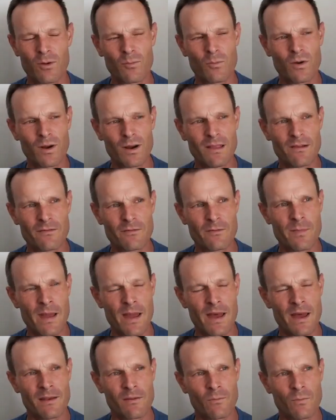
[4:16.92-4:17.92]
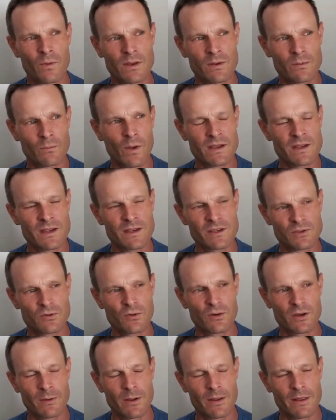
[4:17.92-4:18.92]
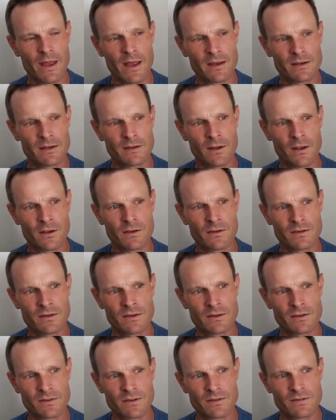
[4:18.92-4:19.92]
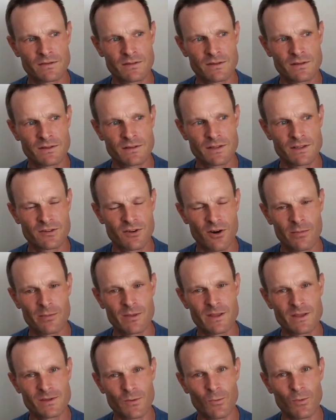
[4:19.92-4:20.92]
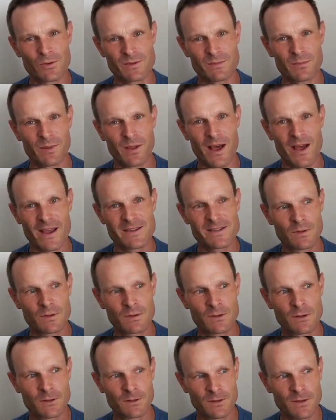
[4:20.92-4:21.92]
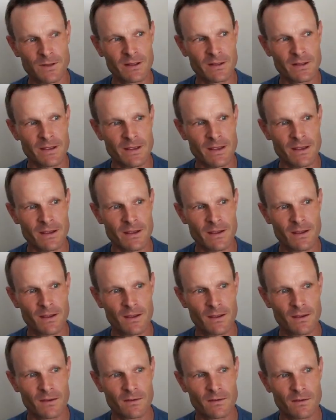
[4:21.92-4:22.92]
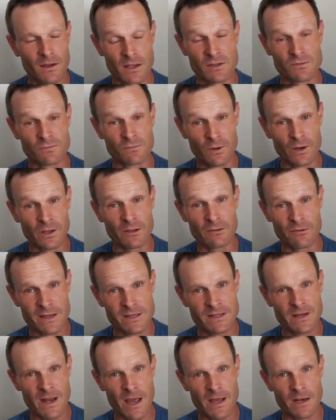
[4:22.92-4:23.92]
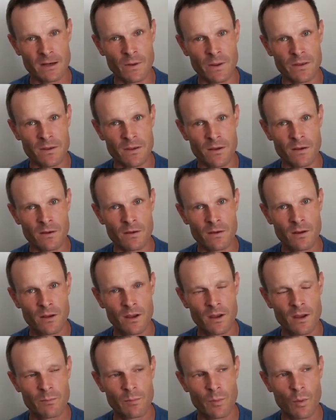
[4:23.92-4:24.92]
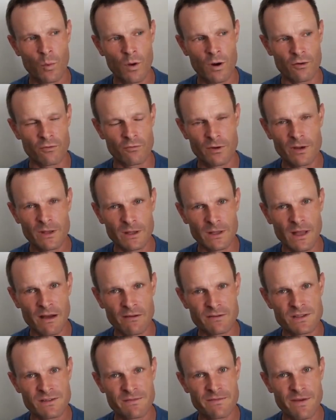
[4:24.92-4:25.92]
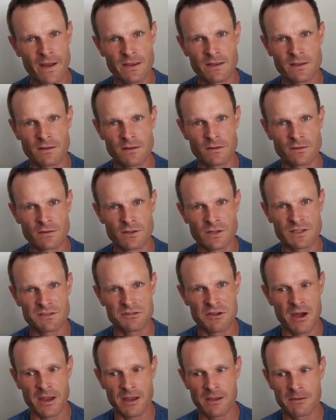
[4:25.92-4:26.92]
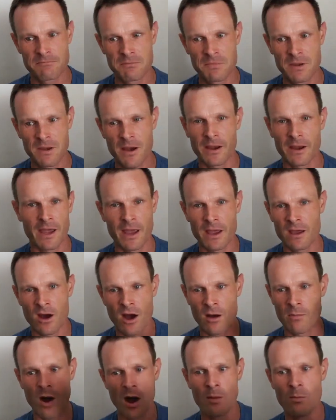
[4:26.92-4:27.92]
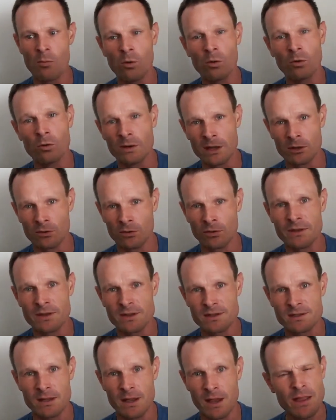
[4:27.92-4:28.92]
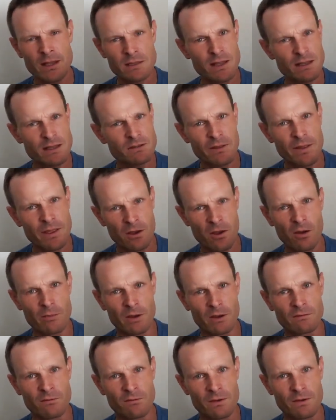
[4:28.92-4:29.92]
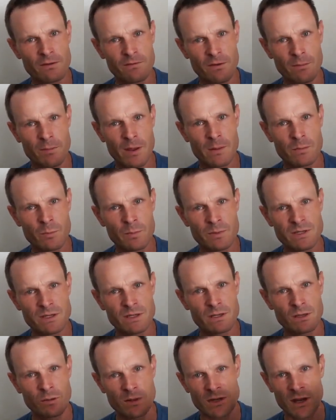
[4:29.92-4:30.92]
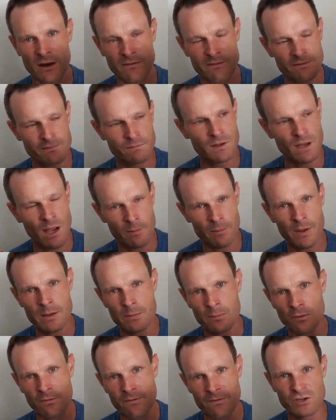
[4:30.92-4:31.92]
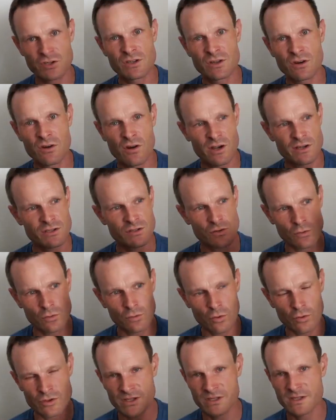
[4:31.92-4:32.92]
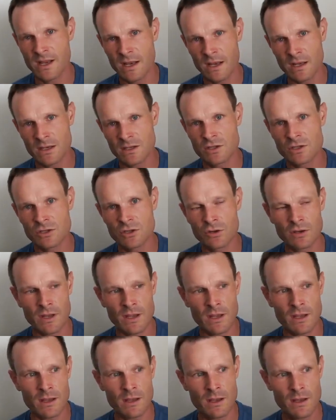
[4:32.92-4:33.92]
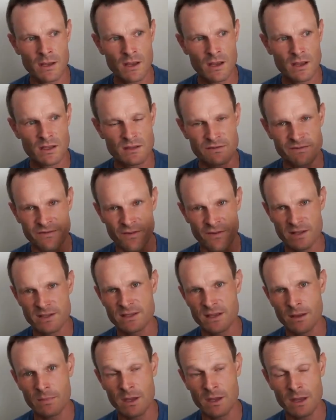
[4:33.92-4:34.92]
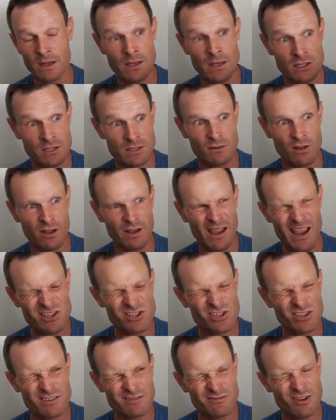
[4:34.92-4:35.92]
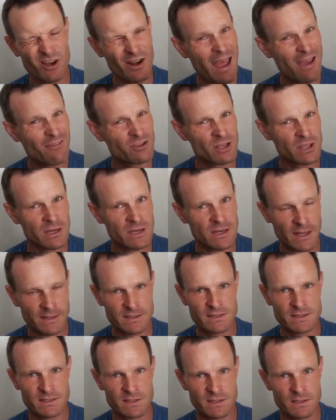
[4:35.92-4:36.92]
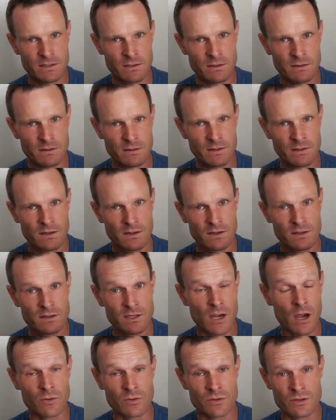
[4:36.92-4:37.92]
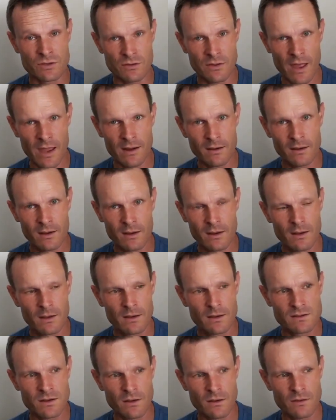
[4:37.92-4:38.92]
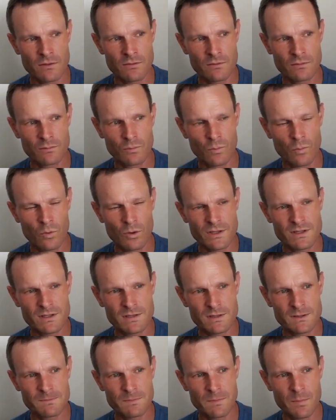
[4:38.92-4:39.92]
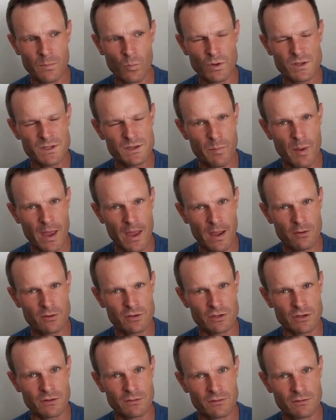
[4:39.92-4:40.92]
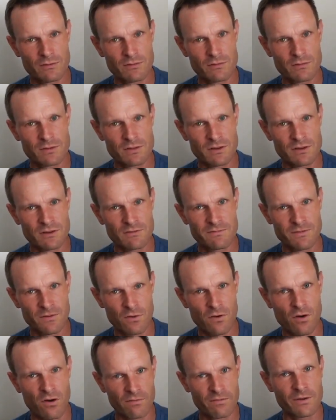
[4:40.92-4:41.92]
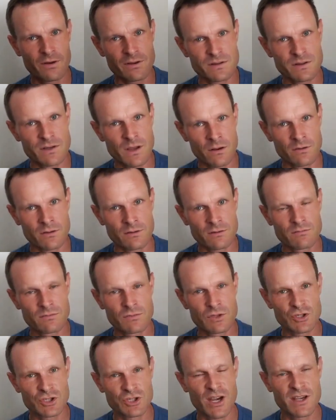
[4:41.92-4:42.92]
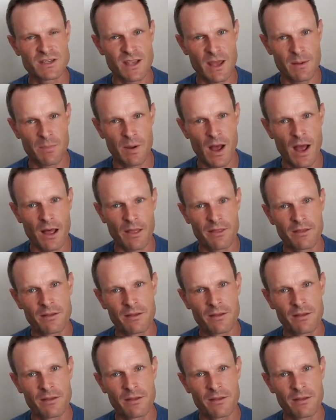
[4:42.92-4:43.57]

What I love about when as you're talking about that, you're sort of describing this awesome place. Clearly, it's really resonated with you. But what I really love is the fact that you're just like, okay, I'm all in on this thing. That's not that common, right? For people, particularly young people finishing high school or just getting into uni, to find something and then just actually kind of having the guts to go and do that. So what's empowered you to feel confident to go and just chase that path?